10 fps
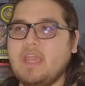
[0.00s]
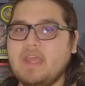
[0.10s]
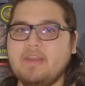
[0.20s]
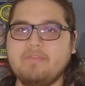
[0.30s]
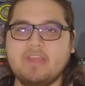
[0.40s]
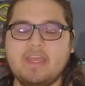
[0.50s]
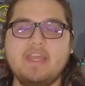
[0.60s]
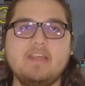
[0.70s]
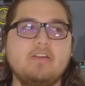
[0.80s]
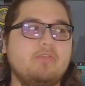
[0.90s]
And if you
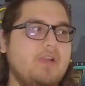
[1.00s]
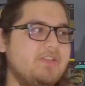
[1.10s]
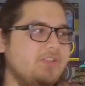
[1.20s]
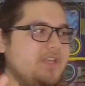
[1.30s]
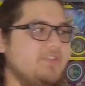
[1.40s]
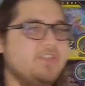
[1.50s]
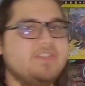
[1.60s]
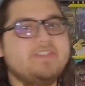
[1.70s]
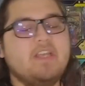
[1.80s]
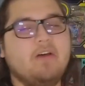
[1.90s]
hit it, congratulations,
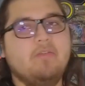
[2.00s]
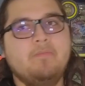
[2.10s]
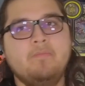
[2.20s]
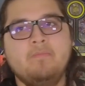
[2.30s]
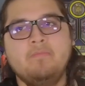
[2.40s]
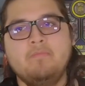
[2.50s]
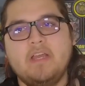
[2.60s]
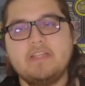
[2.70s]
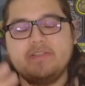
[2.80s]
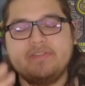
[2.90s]
sell.
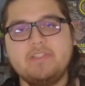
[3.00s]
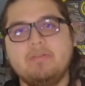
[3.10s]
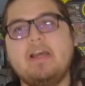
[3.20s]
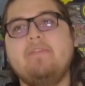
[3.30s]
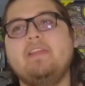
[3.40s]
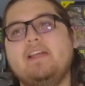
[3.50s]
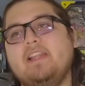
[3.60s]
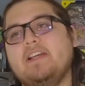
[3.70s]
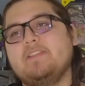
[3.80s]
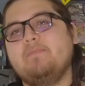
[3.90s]
And you still have that
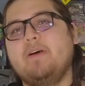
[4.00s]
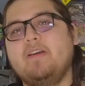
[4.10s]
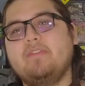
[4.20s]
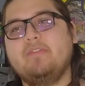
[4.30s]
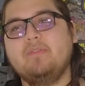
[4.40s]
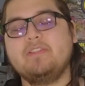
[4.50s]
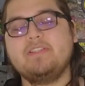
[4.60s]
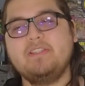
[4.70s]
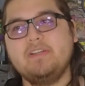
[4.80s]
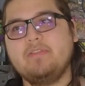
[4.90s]
last box, so it
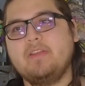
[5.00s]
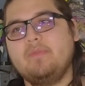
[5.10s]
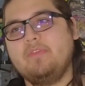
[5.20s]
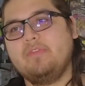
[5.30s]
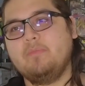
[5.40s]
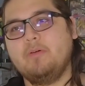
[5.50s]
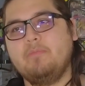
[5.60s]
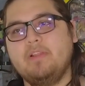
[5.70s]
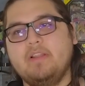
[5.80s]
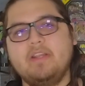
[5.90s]
still gives you some
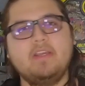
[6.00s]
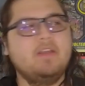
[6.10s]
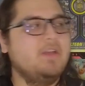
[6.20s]
mobility.